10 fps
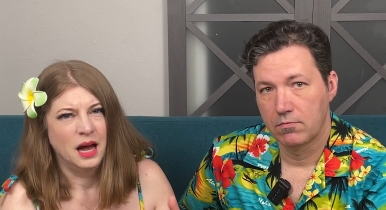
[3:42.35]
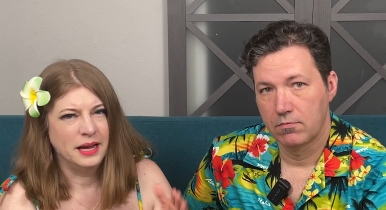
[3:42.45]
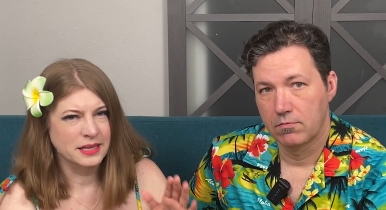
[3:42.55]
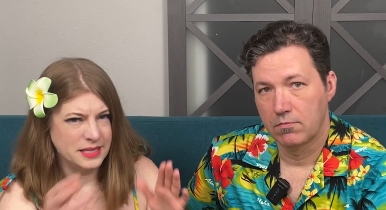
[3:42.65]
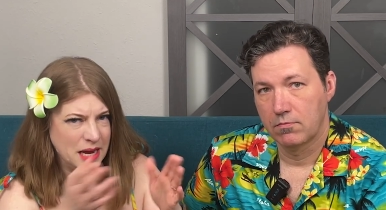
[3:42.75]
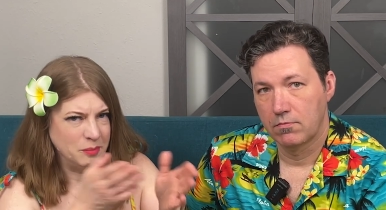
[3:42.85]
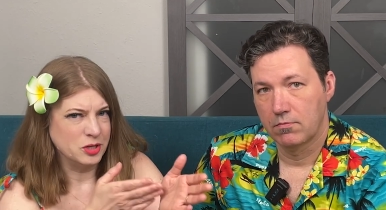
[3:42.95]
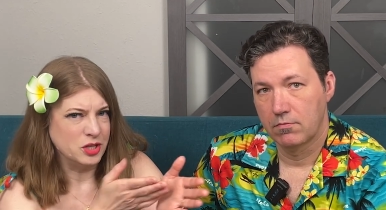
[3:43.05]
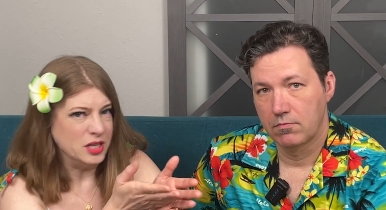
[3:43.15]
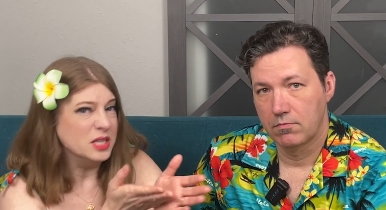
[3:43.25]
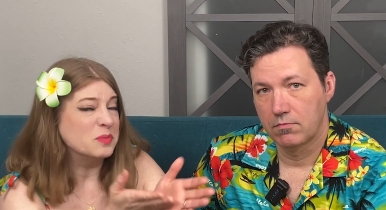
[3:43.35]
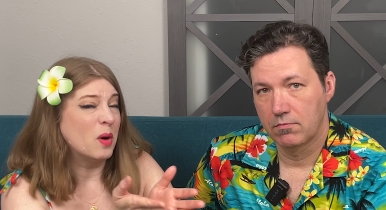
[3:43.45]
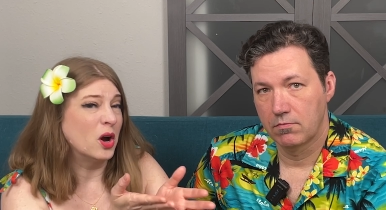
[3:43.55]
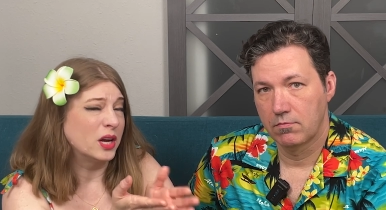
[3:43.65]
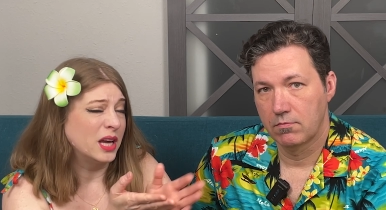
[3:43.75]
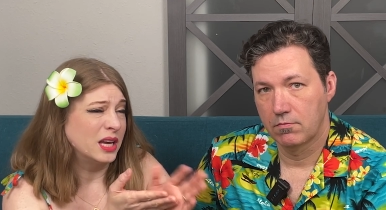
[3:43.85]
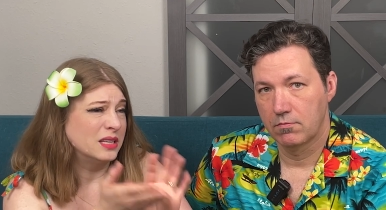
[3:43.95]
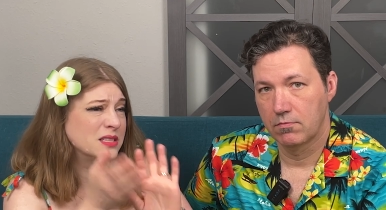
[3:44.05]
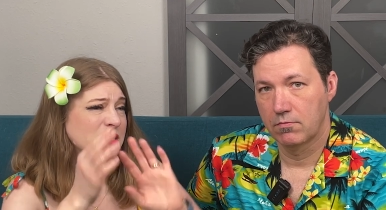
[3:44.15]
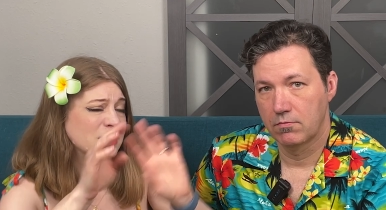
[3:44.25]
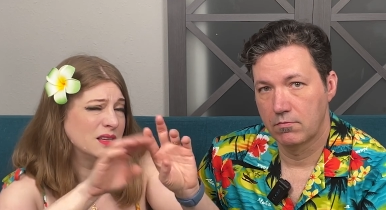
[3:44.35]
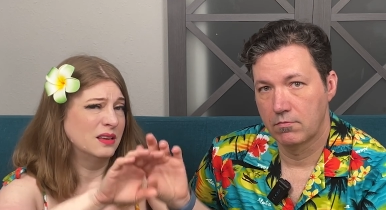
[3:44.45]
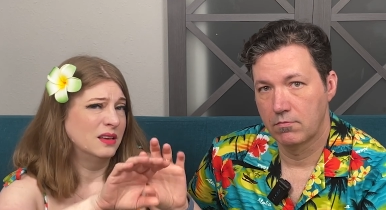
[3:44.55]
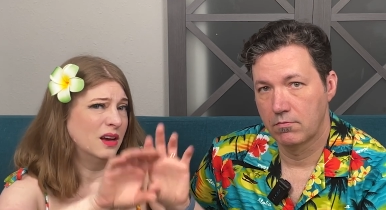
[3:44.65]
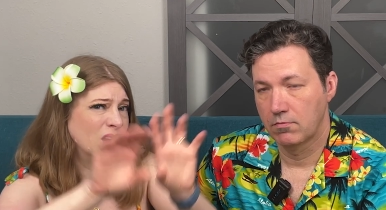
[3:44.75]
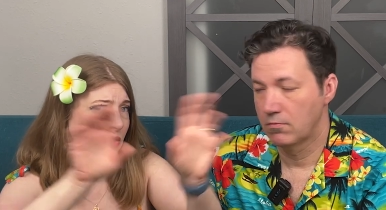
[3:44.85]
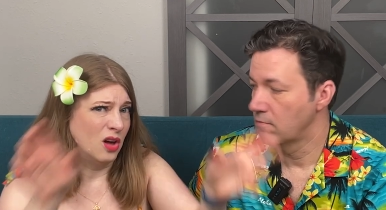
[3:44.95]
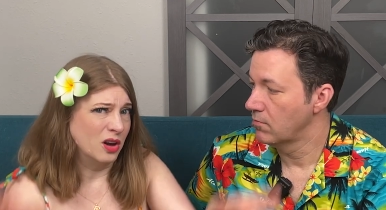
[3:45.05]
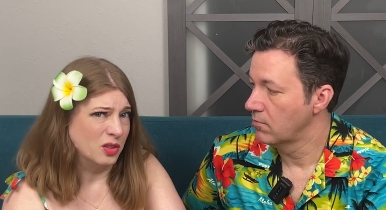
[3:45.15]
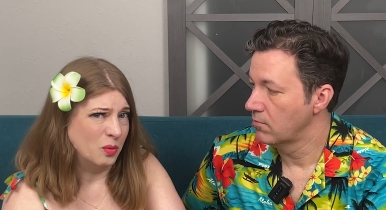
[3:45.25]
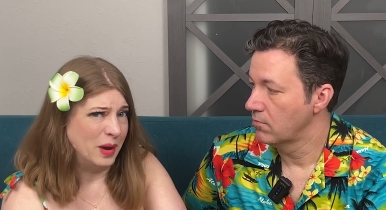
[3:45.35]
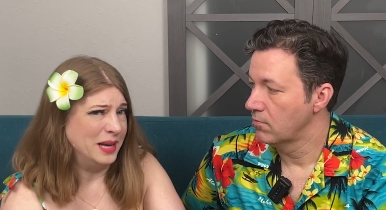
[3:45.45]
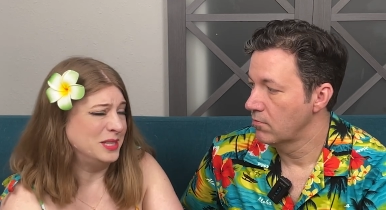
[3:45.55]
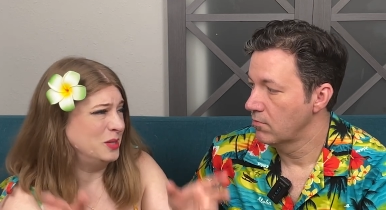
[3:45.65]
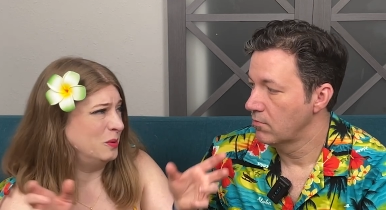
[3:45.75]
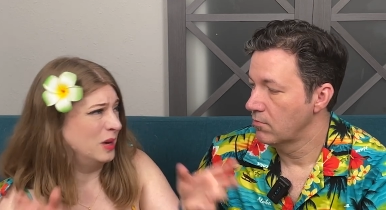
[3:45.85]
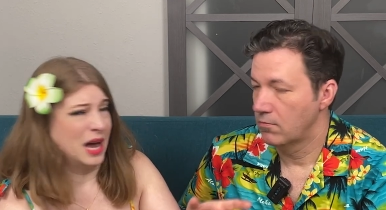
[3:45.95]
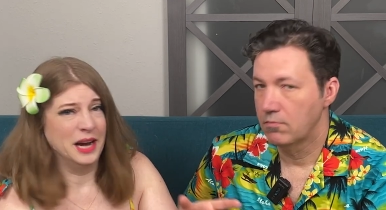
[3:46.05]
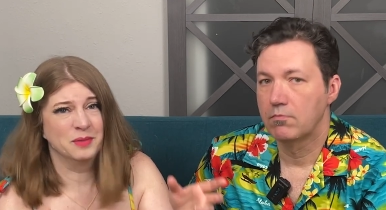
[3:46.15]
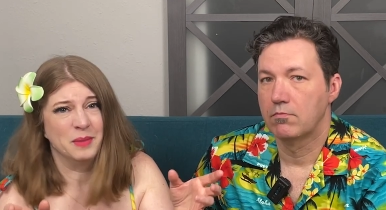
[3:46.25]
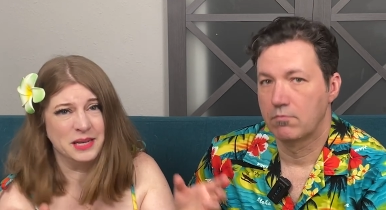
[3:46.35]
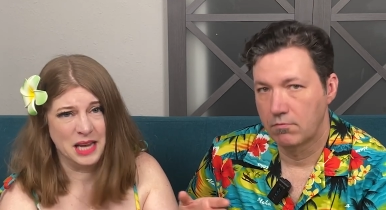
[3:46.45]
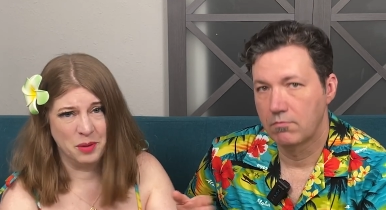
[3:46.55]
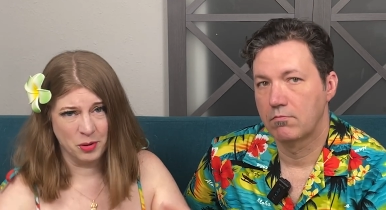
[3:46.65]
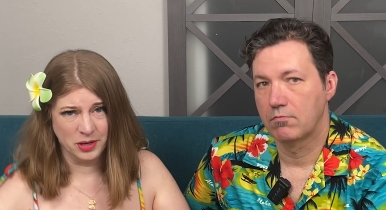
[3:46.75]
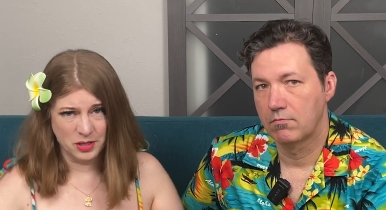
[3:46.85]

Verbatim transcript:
Speaker 1: I established these markings along the way to guide my tapering.